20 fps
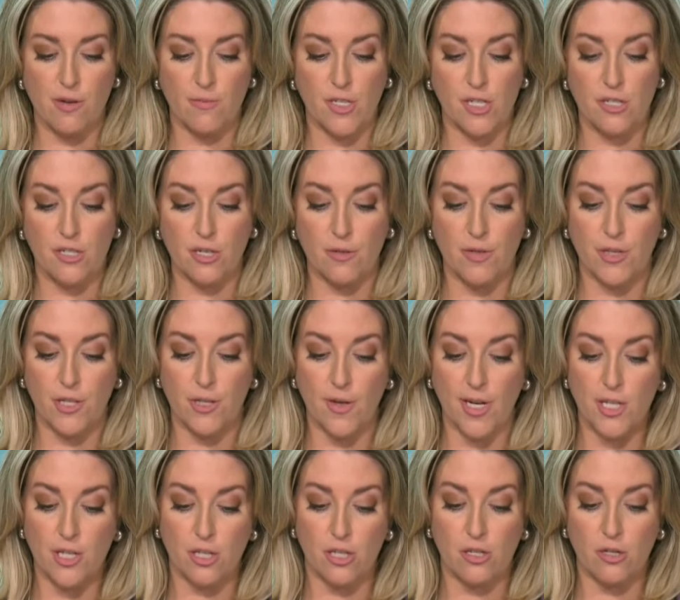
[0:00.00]
start with you. I
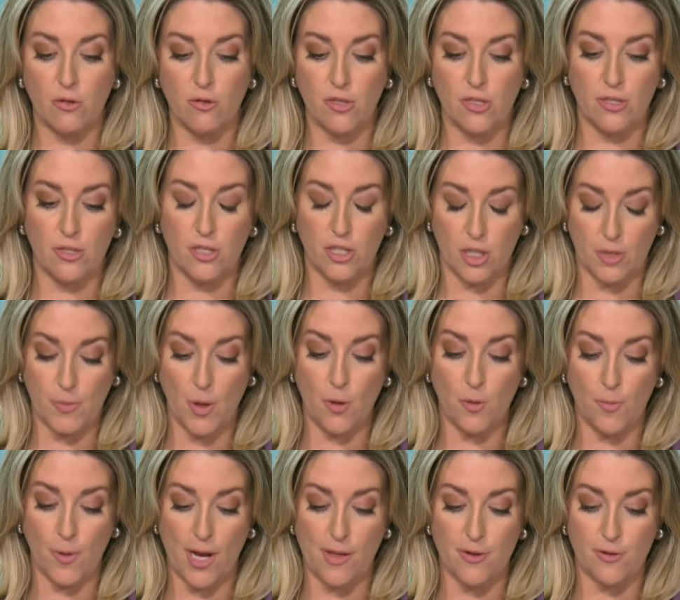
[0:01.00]
just spoke,
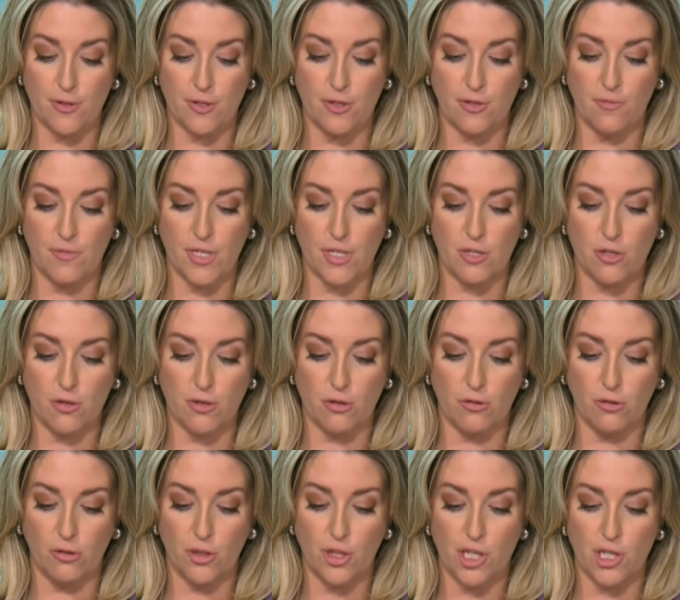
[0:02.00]
rather, to Minister Gould.
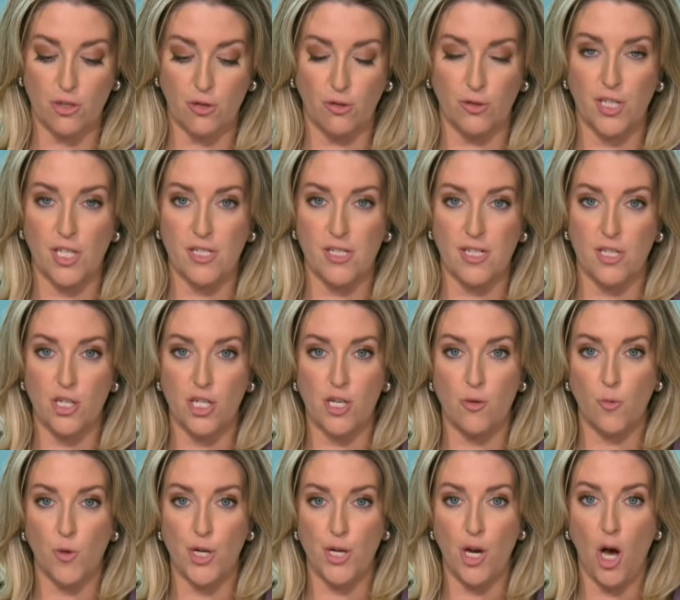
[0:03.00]
She told us that she would
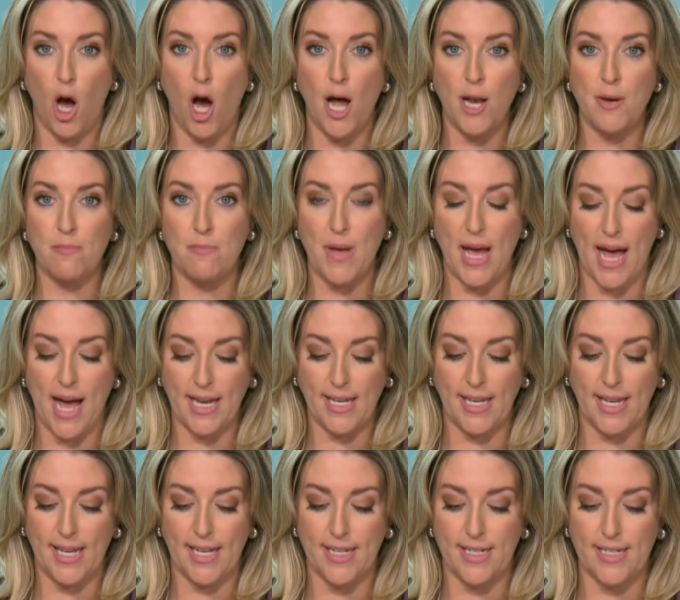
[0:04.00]
not back
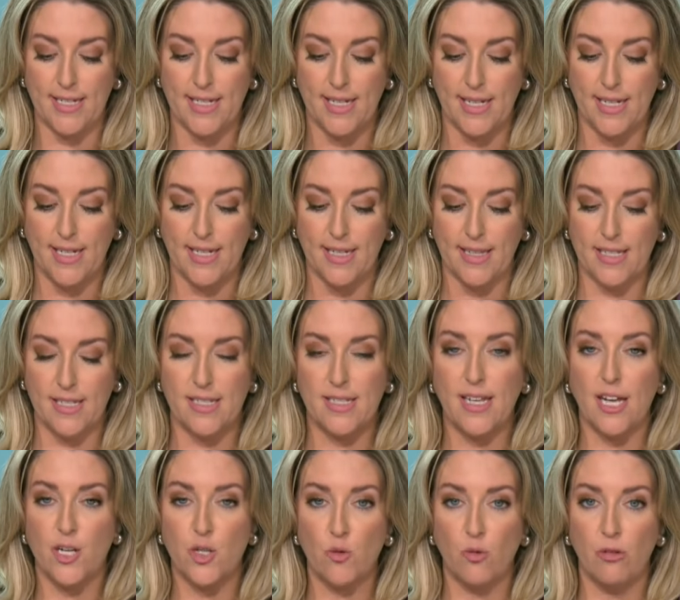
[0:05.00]
end the
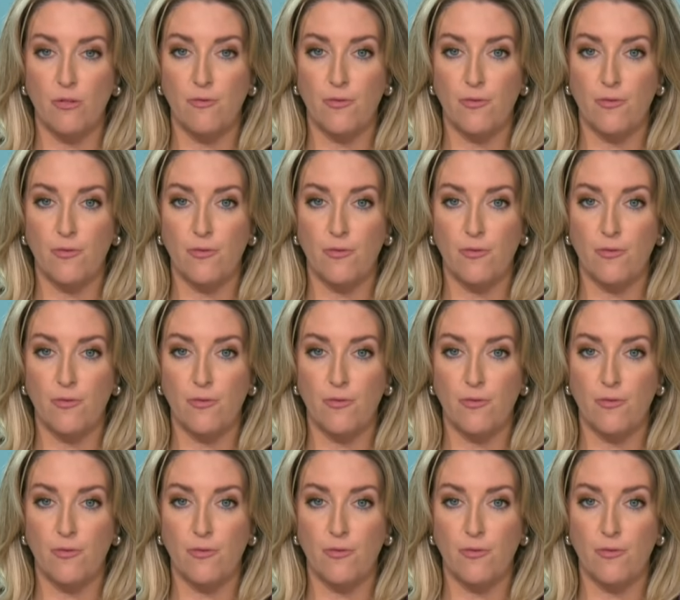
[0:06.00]
schedule for